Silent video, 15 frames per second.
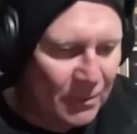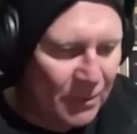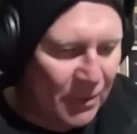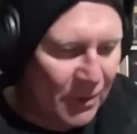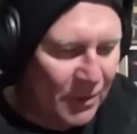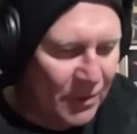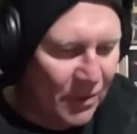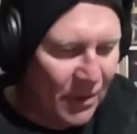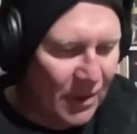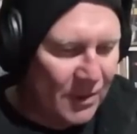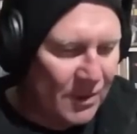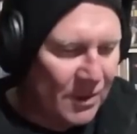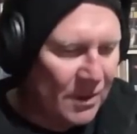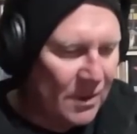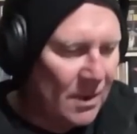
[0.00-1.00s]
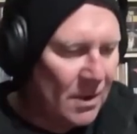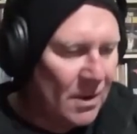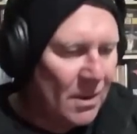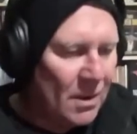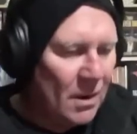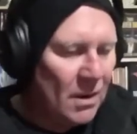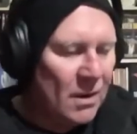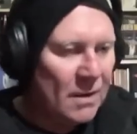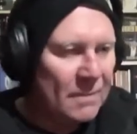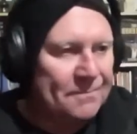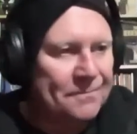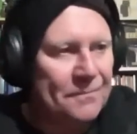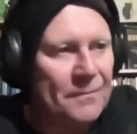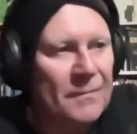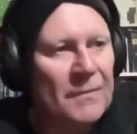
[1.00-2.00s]
I apologise.
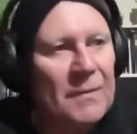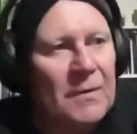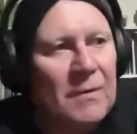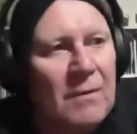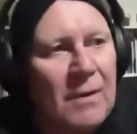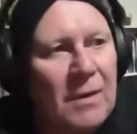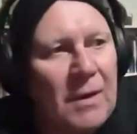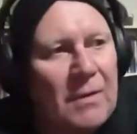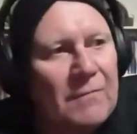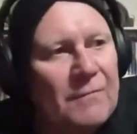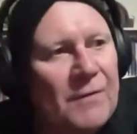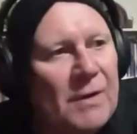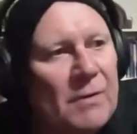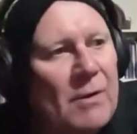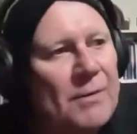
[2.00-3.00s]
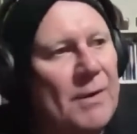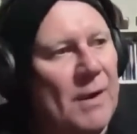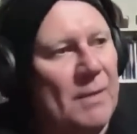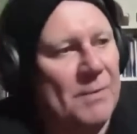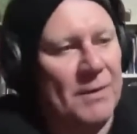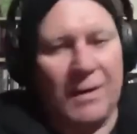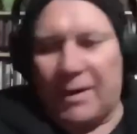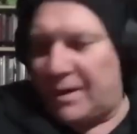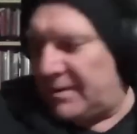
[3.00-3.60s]
Right, hopefully it won't happen